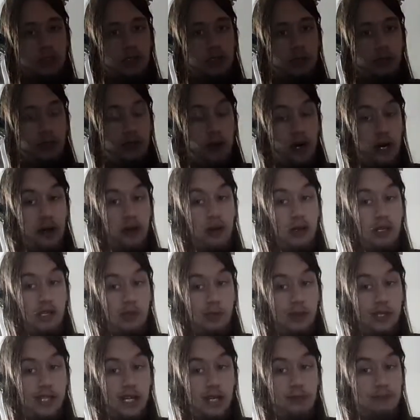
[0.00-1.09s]
be quite honest
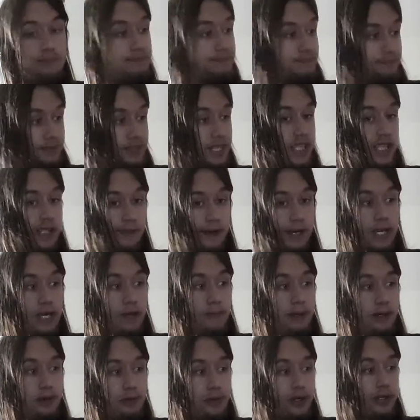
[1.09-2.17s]
with you, it's making
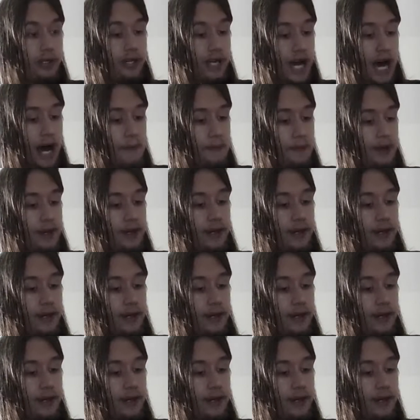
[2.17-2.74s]
me really happy.